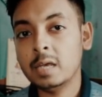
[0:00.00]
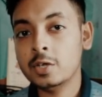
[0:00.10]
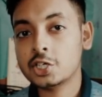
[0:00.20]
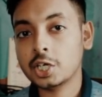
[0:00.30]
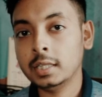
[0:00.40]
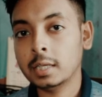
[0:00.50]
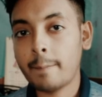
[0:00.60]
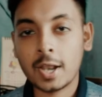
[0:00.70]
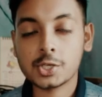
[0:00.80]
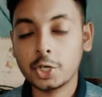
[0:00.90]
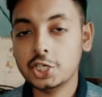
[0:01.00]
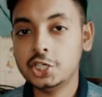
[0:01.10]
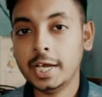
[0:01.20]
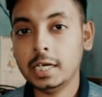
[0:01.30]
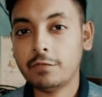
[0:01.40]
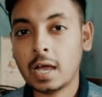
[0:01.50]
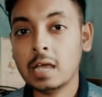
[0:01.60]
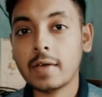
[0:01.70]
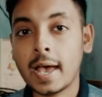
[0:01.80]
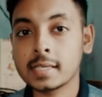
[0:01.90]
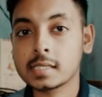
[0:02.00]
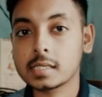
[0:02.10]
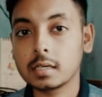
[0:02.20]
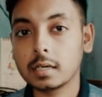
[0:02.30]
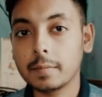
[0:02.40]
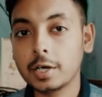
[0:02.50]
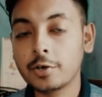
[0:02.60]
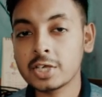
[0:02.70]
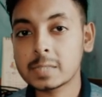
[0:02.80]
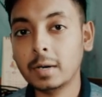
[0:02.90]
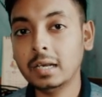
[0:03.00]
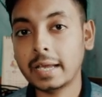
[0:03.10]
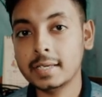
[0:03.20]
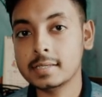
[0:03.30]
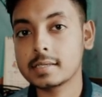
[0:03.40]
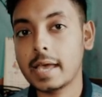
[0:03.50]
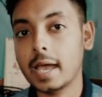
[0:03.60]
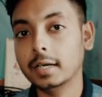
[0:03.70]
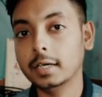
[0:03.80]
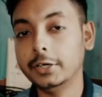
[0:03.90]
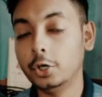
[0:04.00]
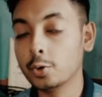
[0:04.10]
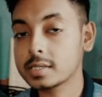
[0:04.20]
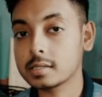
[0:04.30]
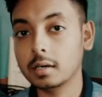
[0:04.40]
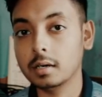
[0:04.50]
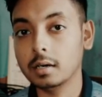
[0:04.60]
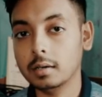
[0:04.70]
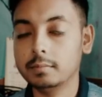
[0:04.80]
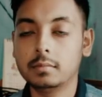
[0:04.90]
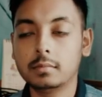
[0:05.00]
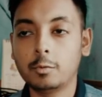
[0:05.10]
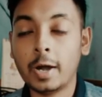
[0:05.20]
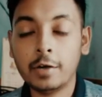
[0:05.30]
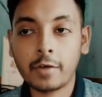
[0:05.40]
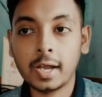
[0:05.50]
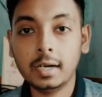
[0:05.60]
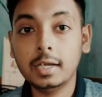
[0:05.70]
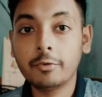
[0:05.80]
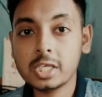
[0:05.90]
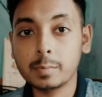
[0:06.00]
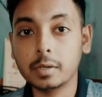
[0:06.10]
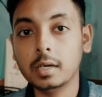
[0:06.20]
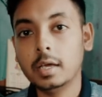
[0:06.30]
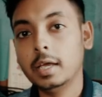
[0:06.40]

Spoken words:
image in the Panasonic G85 has crisper lines and it looks quite frankly crisper.